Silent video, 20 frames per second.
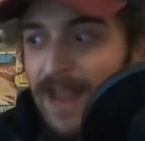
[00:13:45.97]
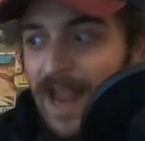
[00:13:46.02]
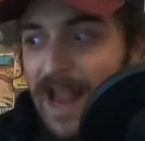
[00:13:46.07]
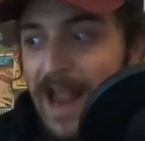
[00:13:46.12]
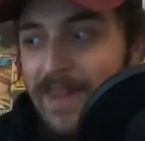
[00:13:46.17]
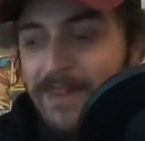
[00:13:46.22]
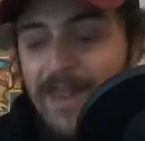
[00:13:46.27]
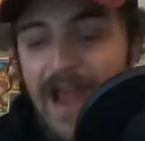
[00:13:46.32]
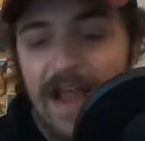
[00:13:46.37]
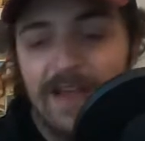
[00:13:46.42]

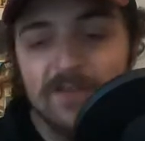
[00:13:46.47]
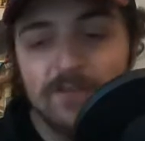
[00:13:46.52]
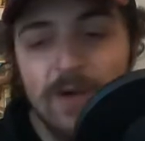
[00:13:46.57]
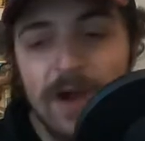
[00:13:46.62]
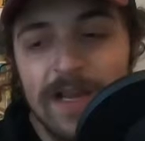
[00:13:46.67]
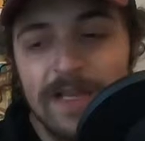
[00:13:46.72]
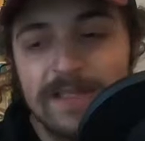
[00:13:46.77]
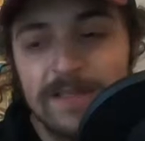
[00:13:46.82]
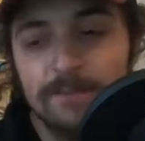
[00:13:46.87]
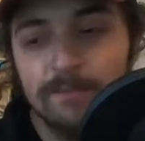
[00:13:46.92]
And that's why
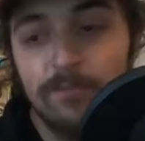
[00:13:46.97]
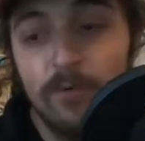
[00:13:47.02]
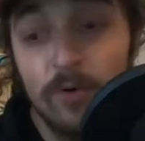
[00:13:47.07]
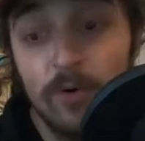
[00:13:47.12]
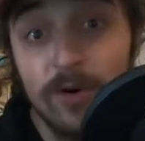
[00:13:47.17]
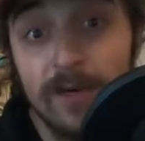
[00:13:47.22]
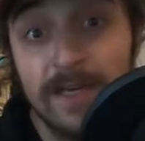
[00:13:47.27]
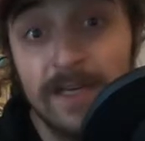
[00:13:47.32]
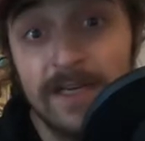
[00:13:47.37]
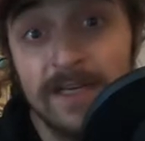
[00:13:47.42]
it's
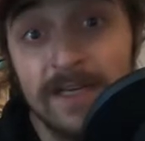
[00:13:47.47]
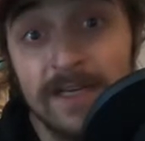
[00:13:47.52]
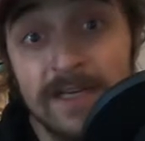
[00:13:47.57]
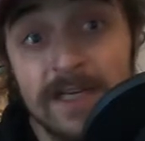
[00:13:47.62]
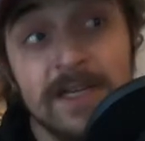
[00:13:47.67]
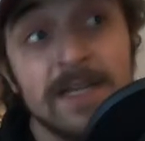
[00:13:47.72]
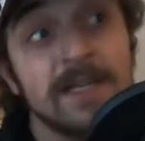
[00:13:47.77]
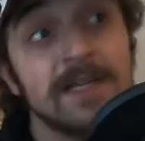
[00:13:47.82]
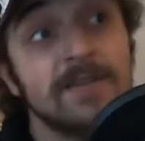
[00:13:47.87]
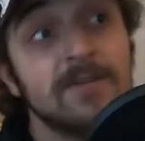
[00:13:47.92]

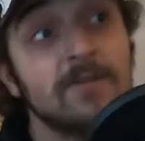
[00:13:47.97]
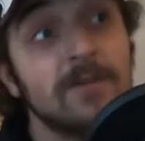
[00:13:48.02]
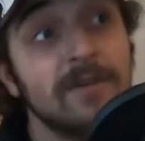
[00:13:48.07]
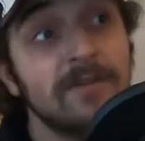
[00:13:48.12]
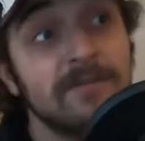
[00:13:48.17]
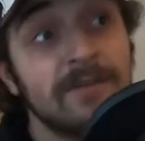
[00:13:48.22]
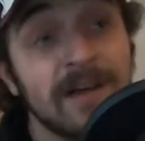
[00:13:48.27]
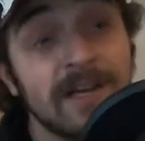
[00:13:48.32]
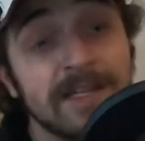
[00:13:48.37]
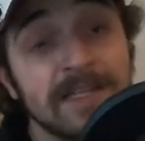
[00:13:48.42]
important to
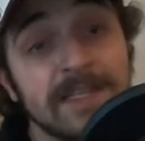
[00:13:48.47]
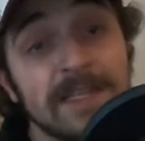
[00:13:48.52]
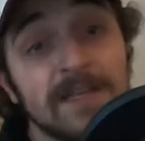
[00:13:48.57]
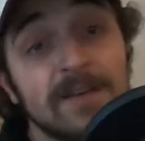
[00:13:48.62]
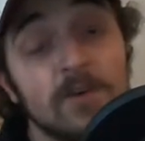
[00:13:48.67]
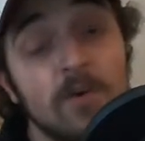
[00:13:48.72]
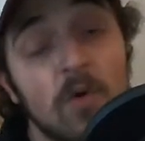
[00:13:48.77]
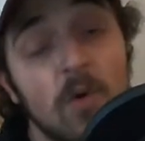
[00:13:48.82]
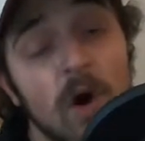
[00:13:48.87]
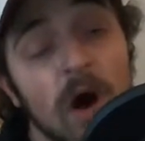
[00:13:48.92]
invest
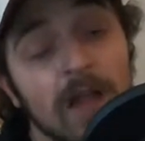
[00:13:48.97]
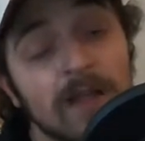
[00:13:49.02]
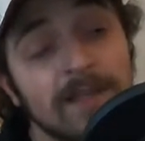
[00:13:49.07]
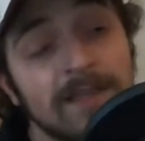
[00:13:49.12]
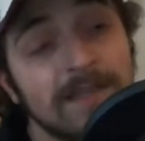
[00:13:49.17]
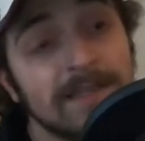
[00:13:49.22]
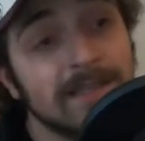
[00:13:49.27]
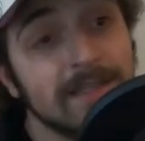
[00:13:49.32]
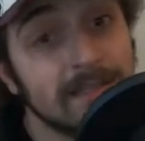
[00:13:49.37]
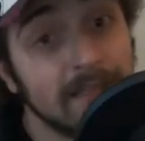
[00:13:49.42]
in
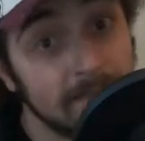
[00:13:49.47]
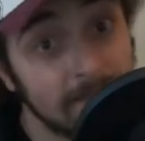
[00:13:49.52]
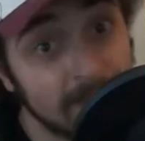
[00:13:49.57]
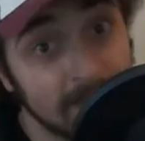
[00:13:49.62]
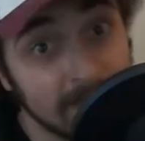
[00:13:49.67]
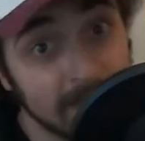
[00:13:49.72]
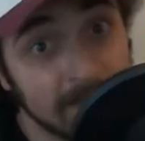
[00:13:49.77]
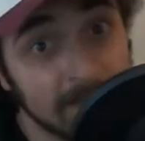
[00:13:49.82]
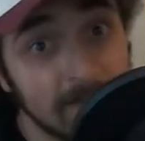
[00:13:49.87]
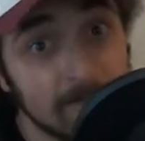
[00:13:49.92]
quality sleep
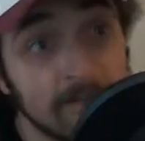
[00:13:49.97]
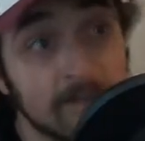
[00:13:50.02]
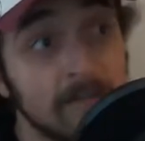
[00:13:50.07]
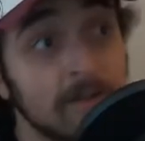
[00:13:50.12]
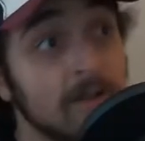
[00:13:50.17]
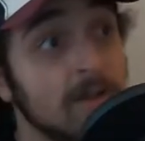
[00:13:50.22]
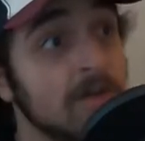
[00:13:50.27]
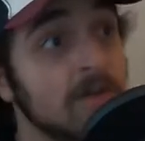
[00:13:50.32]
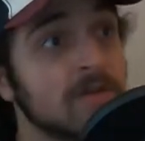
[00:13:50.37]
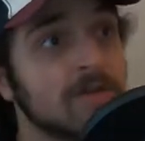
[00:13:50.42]
systems.
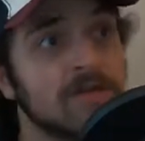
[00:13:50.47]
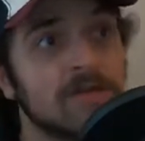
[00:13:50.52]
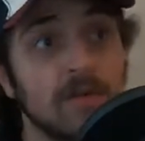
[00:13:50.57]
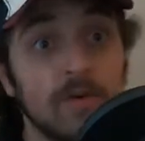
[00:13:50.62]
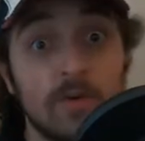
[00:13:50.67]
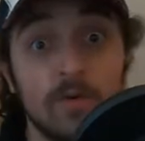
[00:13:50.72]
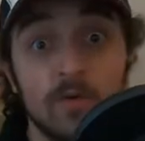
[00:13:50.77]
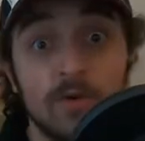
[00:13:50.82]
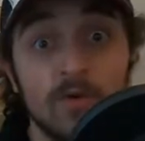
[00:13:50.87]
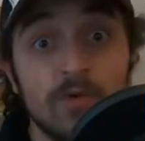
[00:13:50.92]

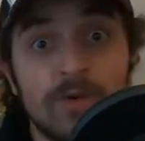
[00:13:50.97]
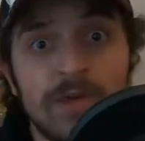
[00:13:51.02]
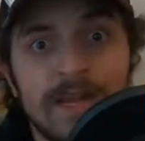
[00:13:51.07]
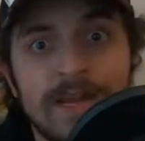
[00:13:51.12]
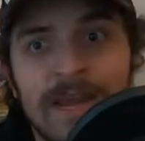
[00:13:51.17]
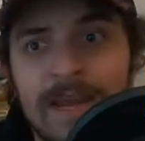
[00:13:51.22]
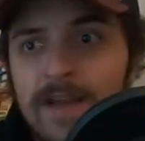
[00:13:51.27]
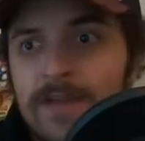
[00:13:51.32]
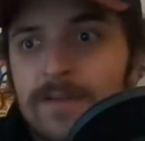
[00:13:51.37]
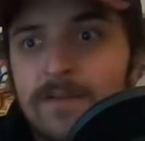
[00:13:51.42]
So you can
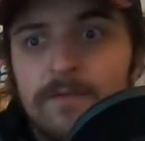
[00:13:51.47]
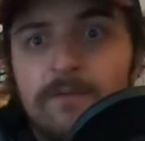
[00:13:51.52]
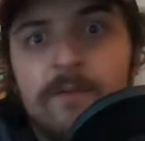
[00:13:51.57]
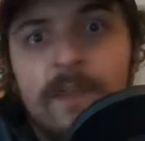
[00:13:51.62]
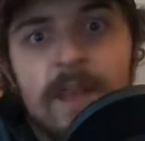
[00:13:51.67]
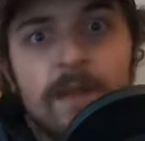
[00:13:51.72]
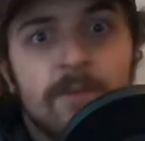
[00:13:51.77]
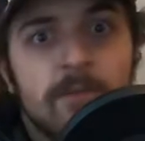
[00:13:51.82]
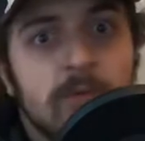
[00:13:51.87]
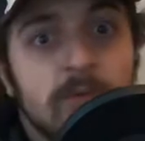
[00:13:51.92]
get an
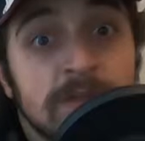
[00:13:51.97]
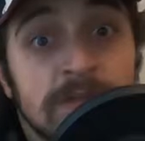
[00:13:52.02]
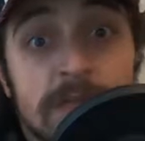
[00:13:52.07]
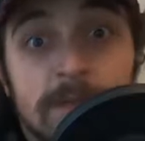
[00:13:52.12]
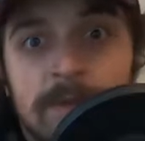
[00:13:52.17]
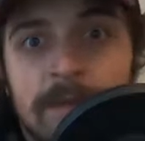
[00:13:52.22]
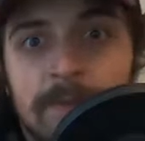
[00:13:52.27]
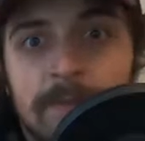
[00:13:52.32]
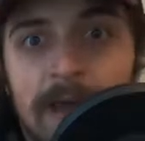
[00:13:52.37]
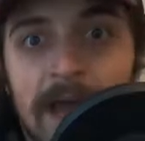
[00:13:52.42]
inflatable
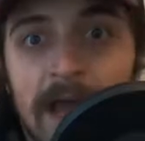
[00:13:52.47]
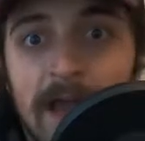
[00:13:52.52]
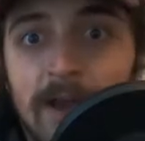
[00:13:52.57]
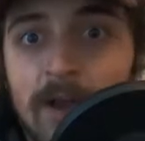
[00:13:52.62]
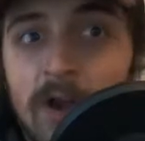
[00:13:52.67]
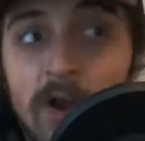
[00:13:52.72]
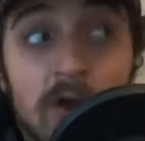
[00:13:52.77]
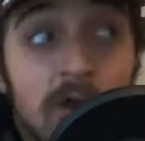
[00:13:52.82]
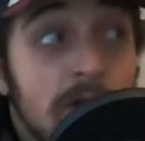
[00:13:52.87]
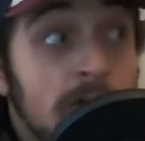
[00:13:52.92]
sleeping pad
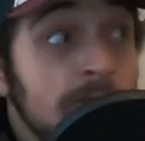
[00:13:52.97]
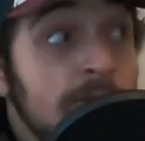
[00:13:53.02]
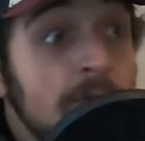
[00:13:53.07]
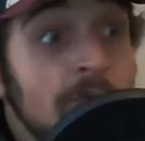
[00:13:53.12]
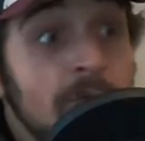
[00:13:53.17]
for